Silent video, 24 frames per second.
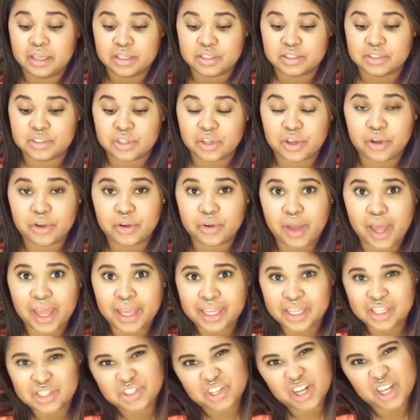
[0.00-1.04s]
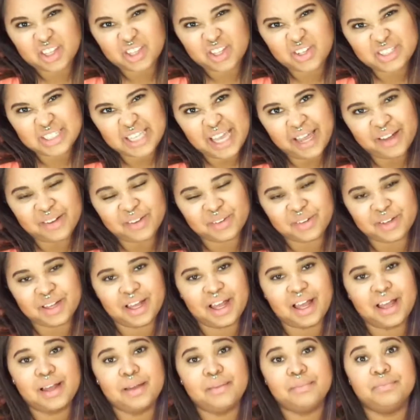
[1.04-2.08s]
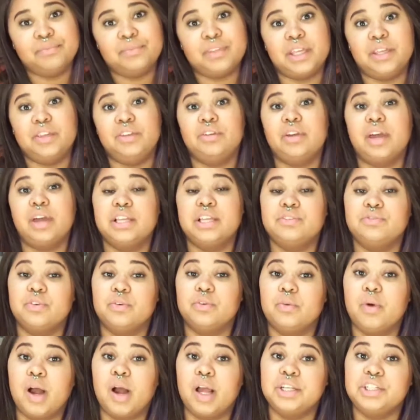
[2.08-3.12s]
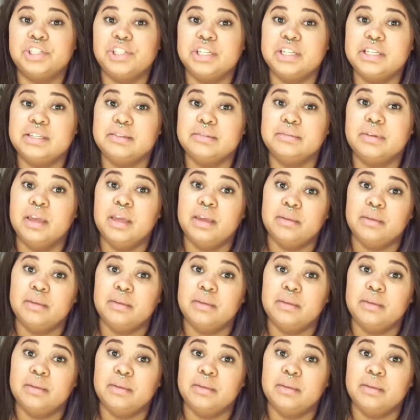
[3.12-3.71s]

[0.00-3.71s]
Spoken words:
so I can check those out. Thank you guys for watching.